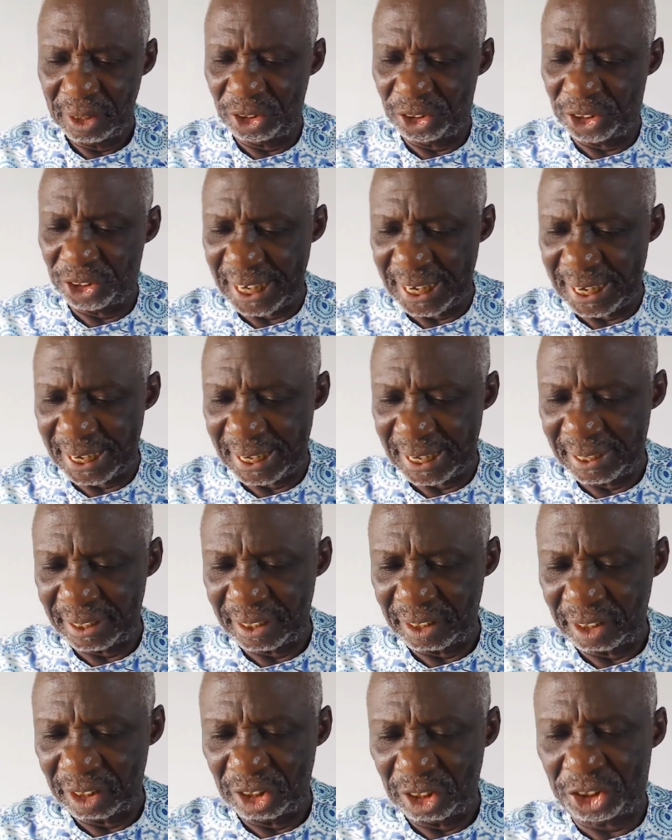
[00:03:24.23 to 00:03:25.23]
Z
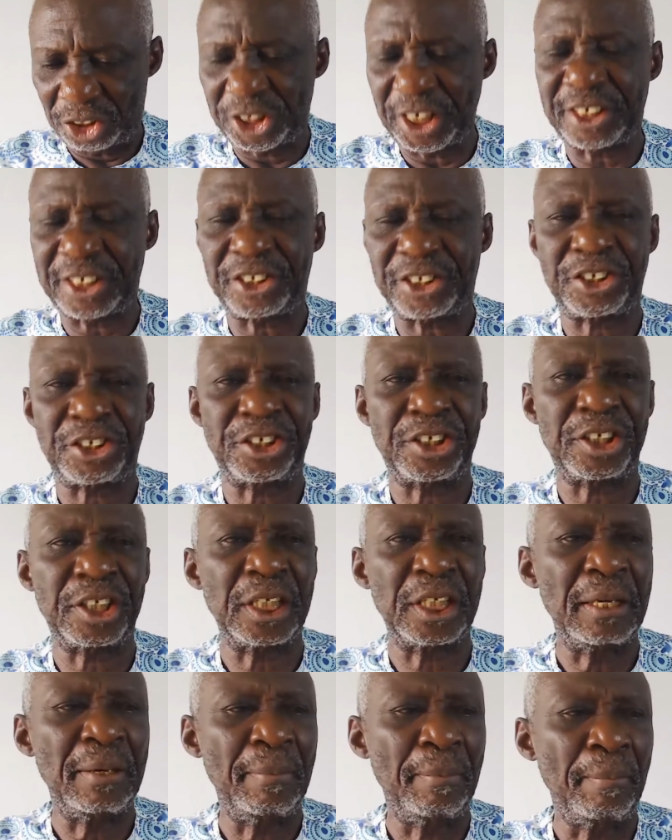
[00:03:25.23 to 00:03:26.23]
6,
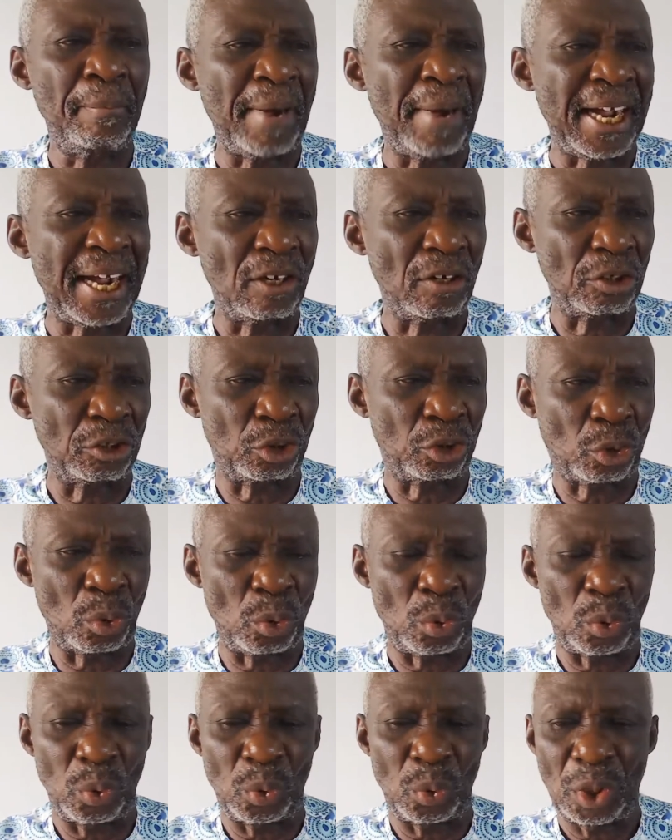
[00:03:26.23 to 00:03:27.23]
minus
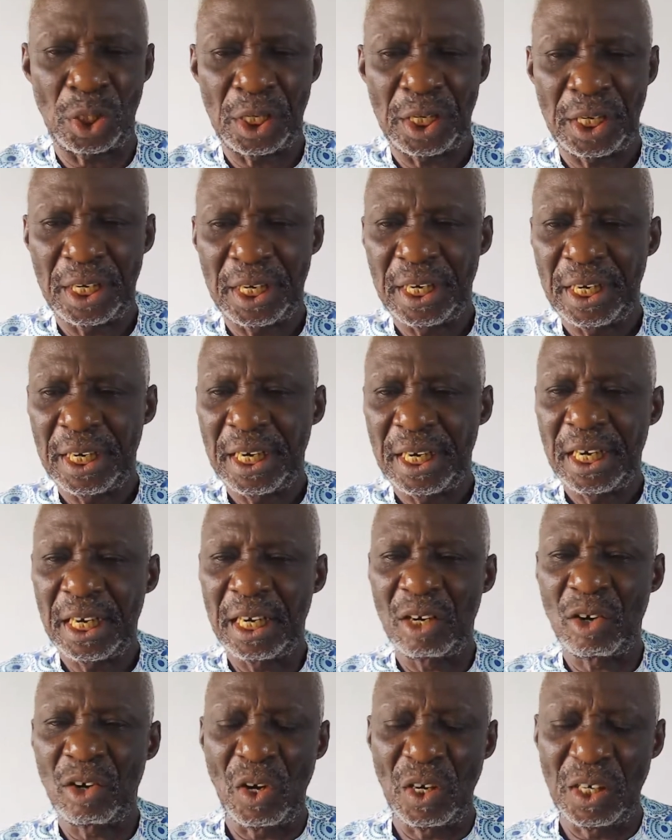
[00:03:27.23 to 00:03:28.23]
2.
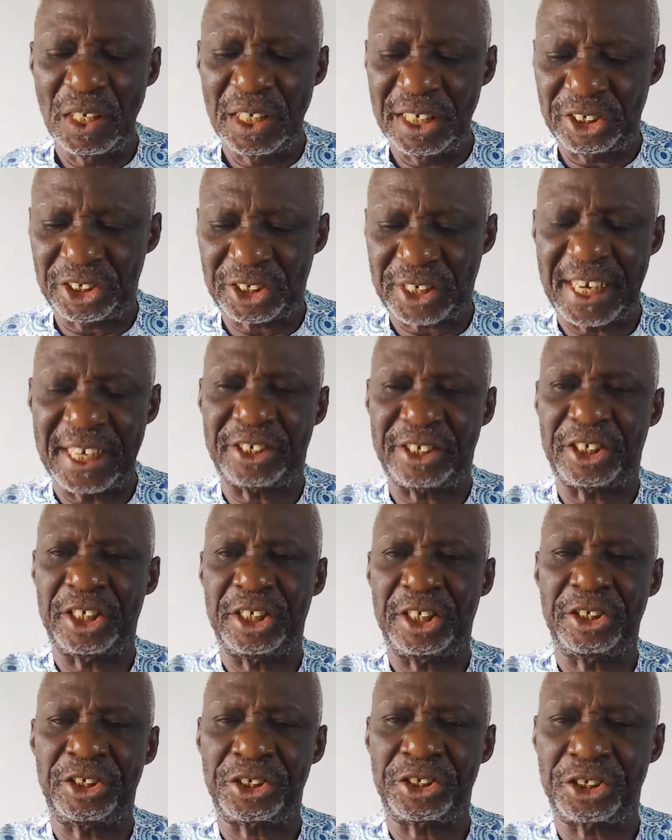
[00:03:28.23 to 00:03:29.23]
In all these
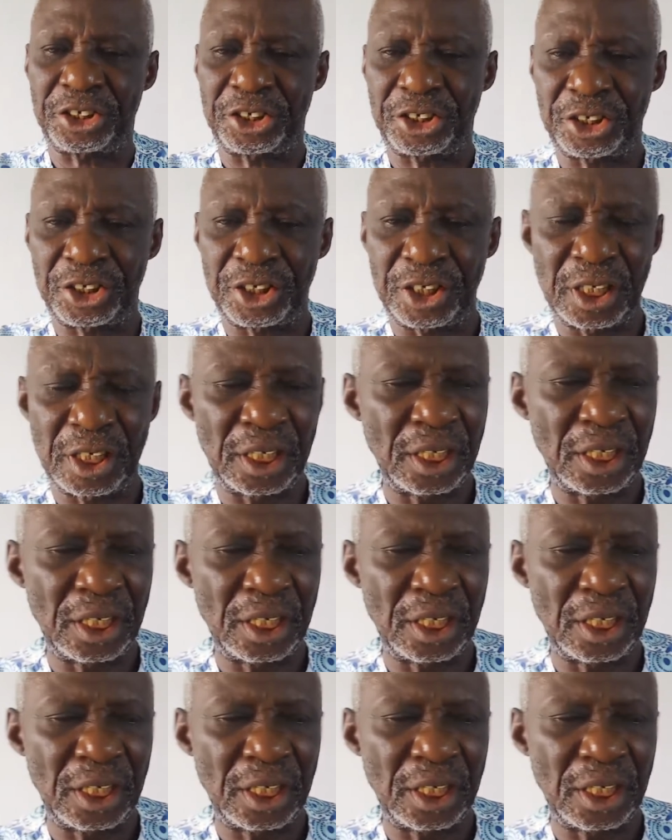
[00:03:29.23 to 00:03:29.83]
cases,